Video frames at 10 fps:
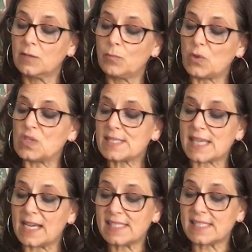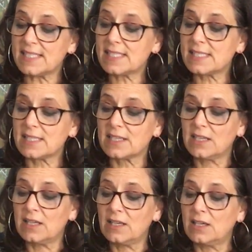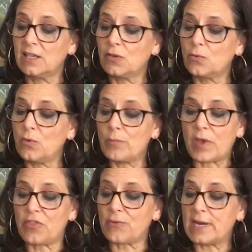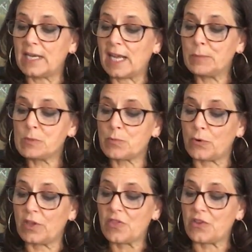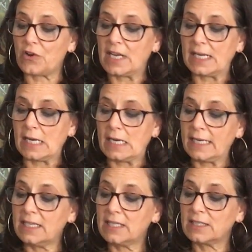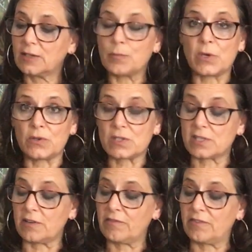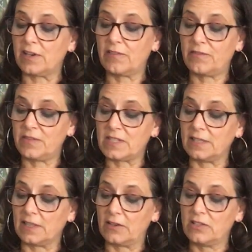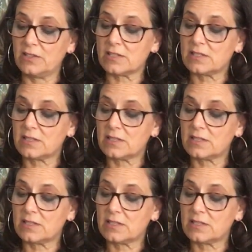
Both assassins went by 3 names, born in 39, composed of 15 letters.